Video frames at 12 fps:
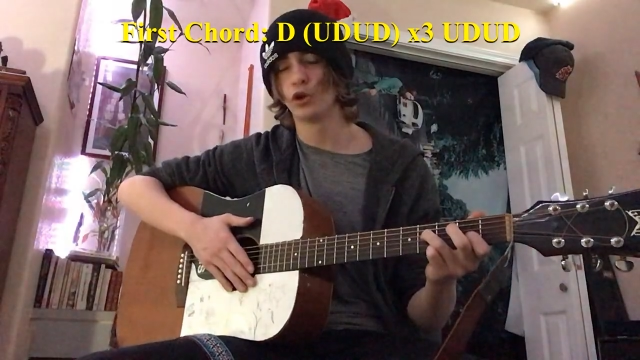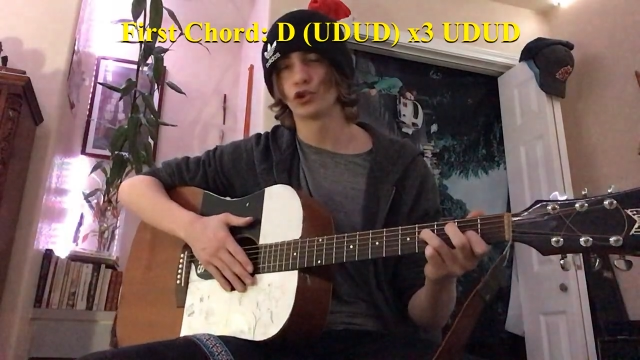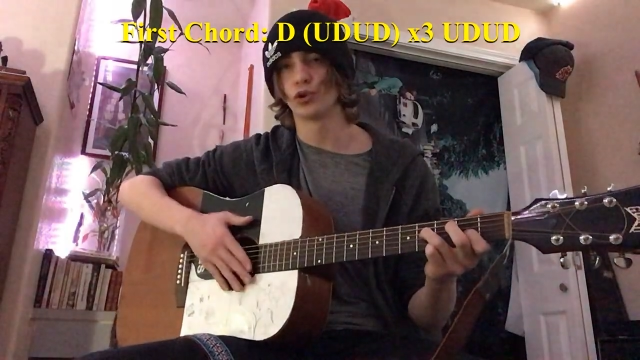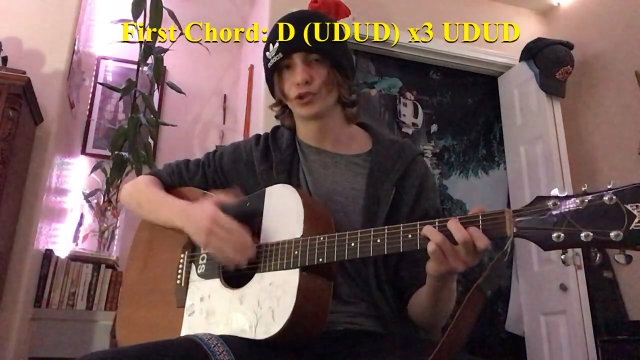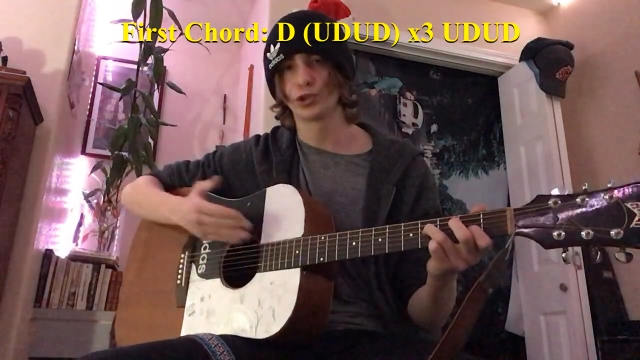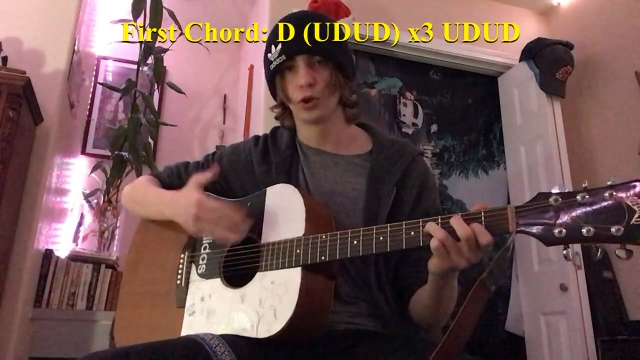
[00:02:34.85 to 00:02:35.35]

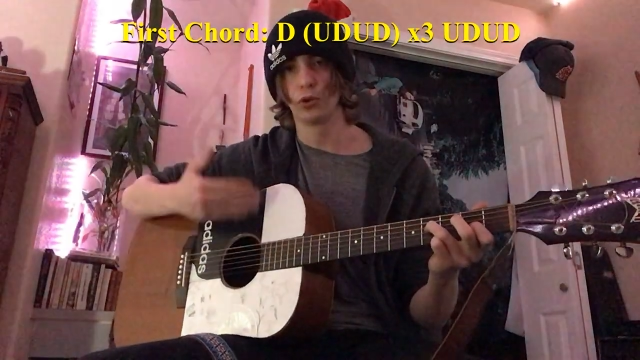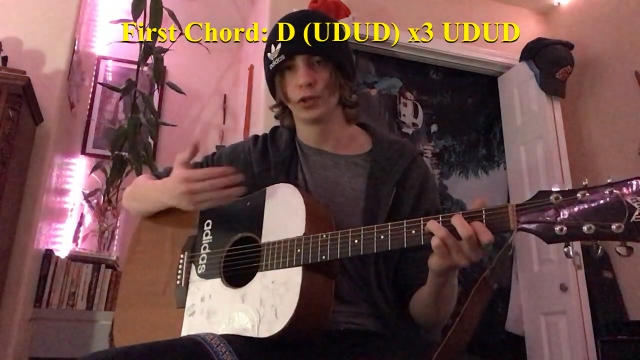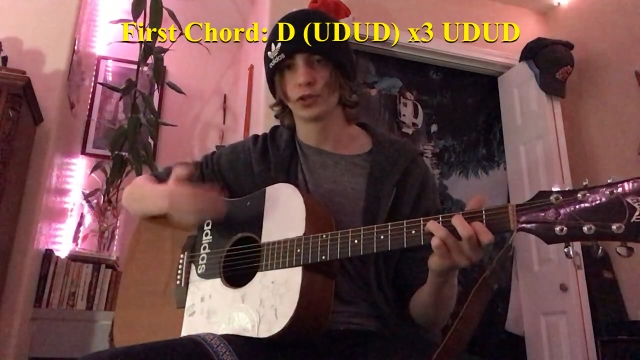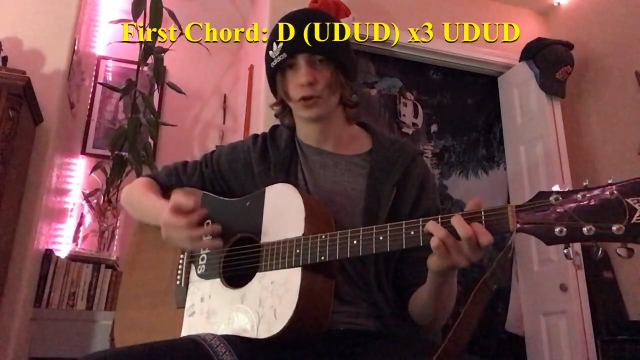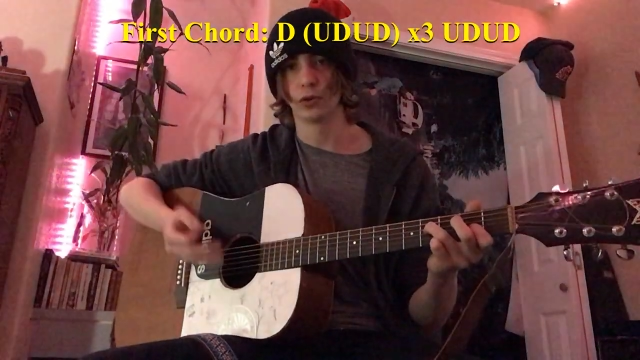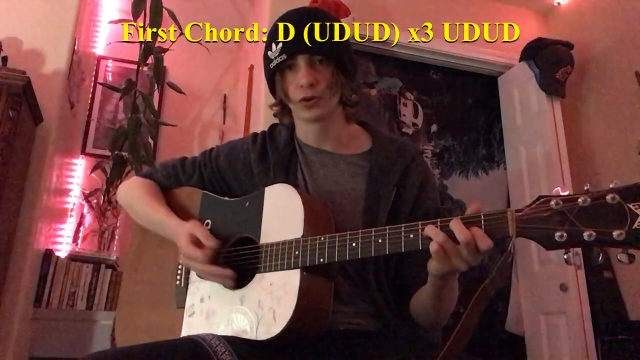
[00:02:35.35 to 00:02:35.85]
So slowly
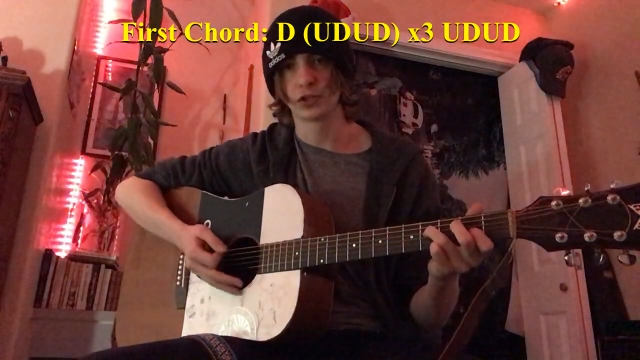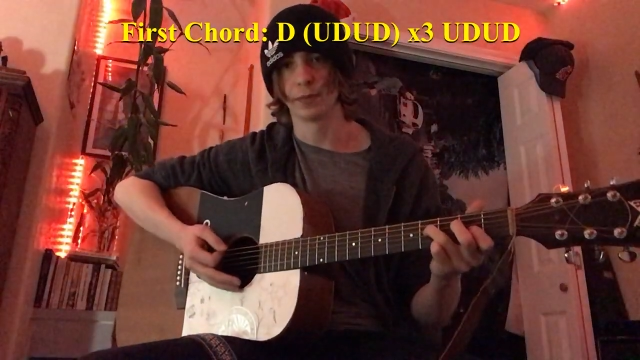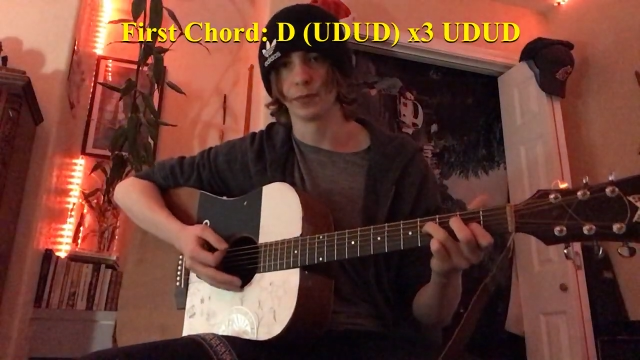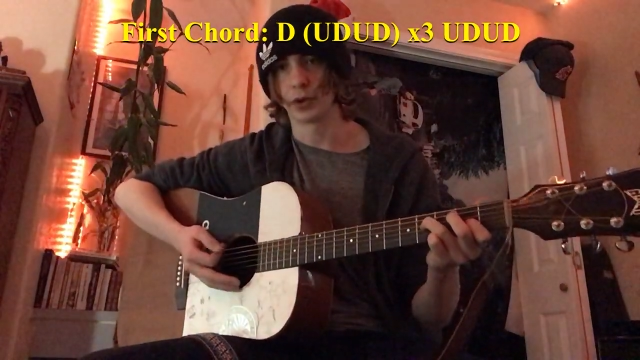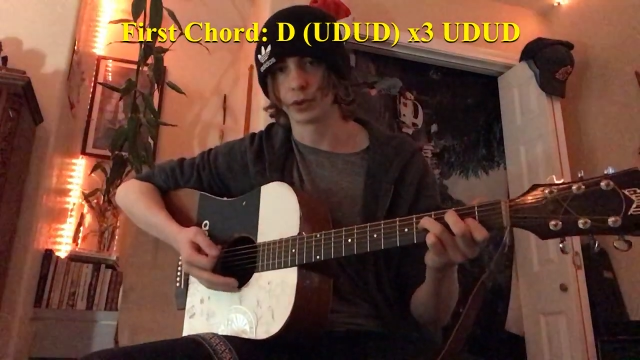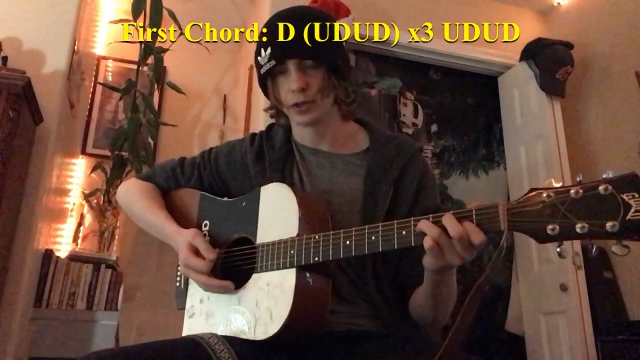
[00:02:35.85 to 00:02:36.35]
it's going to look
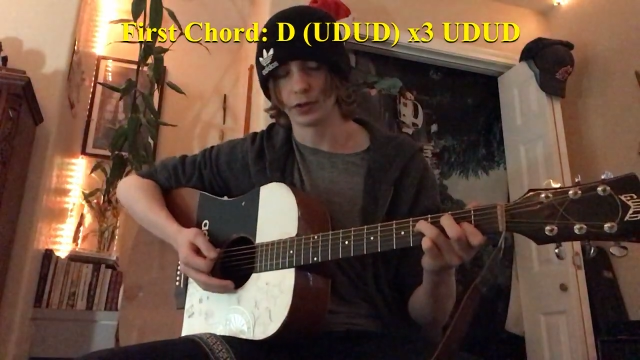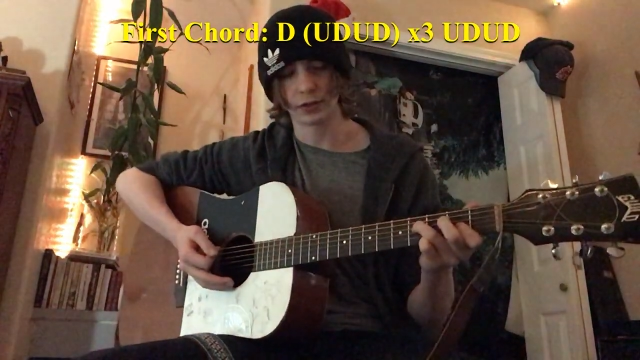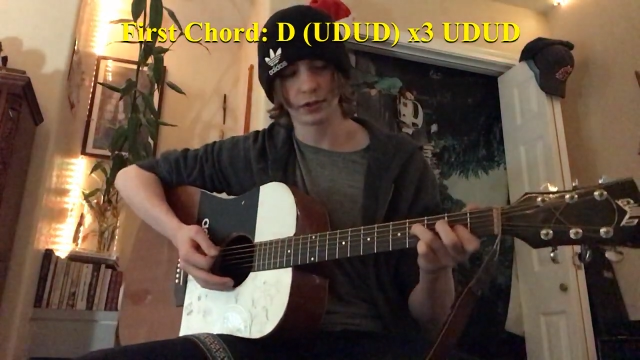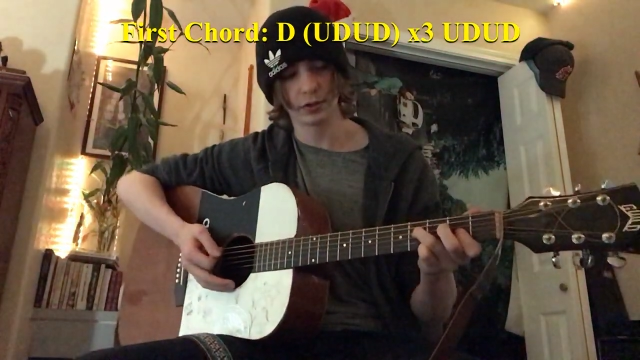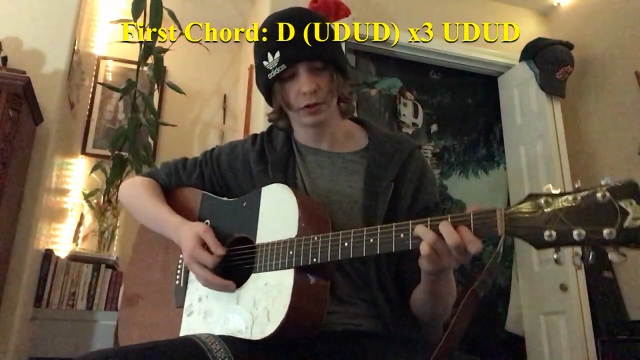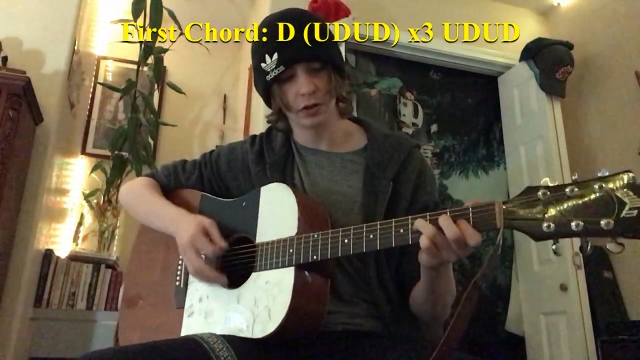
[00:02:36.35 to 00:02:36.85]
something like
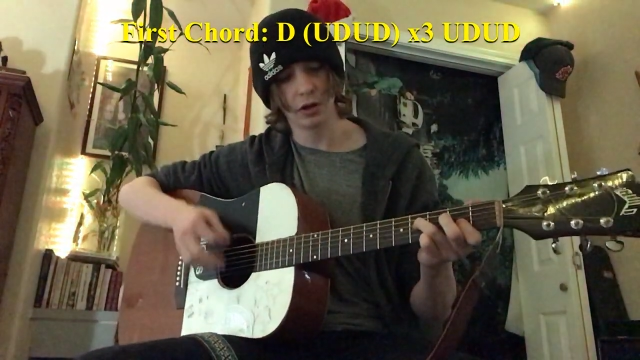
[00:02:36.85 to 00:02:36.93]
this.